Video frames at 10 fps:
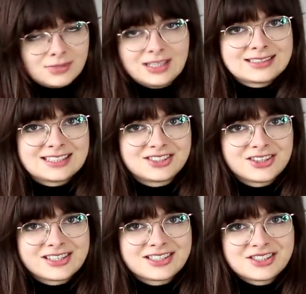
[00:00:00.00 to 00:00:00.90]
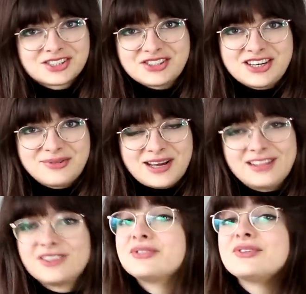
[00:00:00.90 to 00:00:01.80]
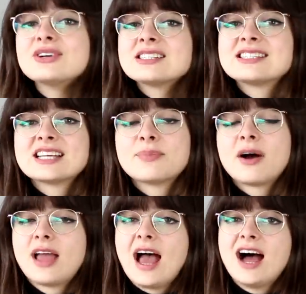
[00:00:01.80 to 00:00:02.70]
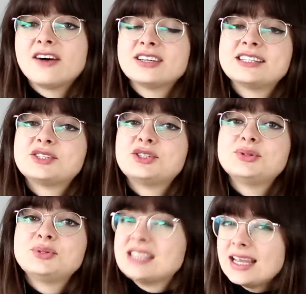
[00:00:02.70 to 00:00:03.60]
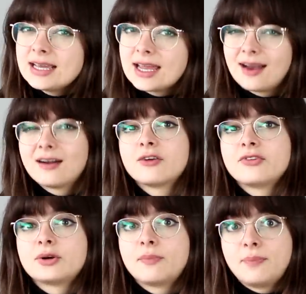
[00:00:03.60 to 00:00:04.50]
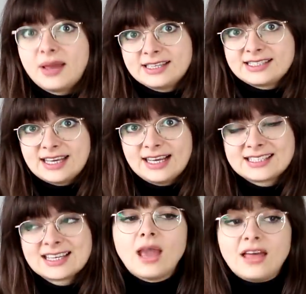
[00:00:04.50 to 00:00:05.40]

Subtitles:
Let's get started straight away. The first tip I have is to take care of your basics,